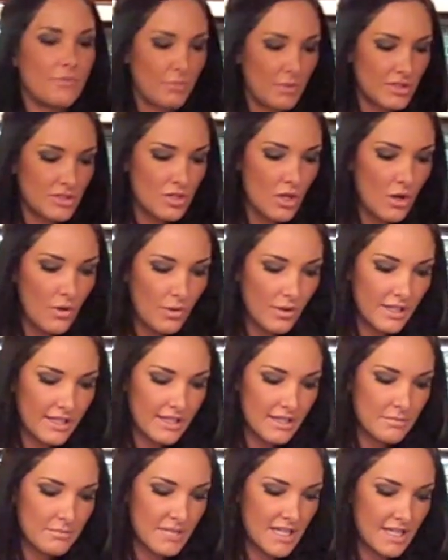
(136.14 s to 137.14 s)
will totally
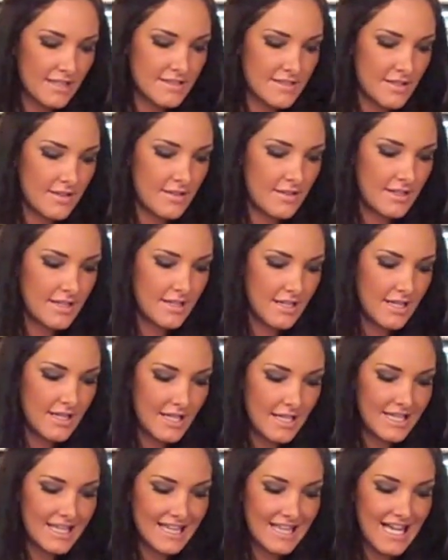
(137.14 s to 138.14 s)
admit
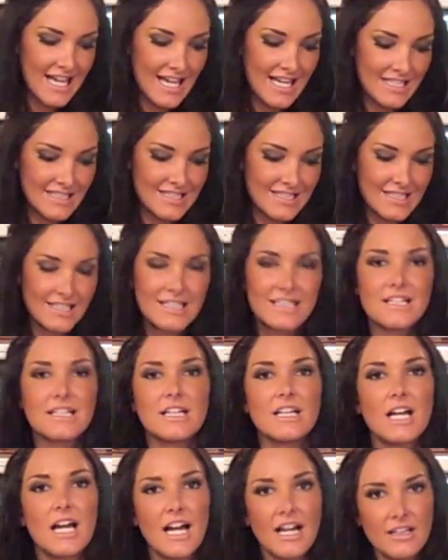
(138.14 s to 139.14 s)
that
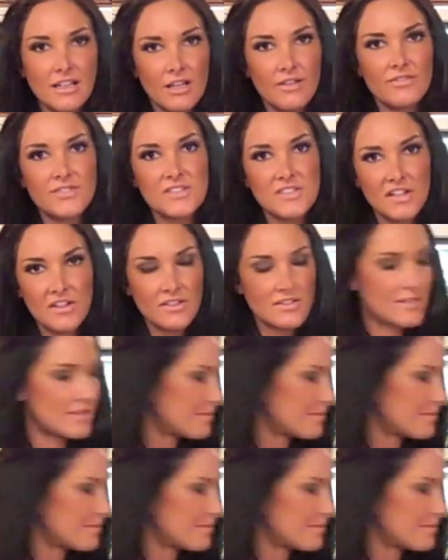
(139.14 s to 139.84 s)
I love salt.